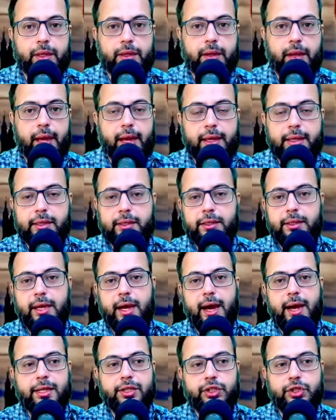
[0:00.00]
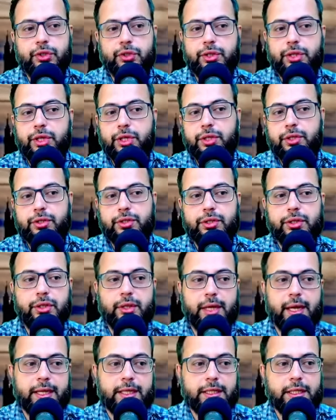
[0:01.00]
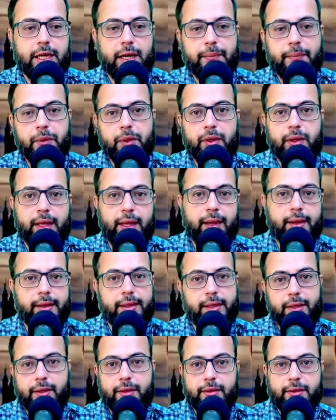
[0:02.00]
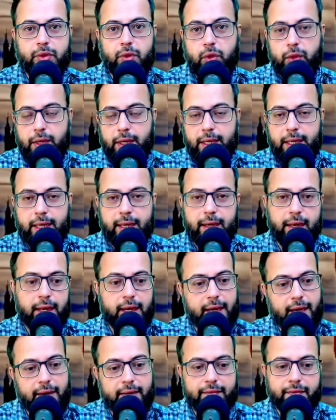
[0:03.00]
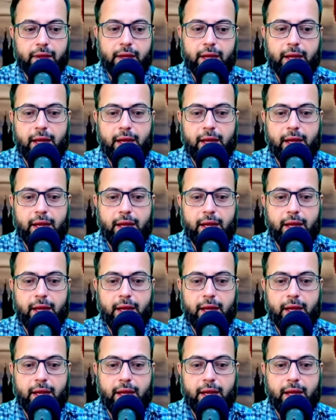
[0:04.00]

Like, yeah, so cute, so nice couple. You know, totally in love.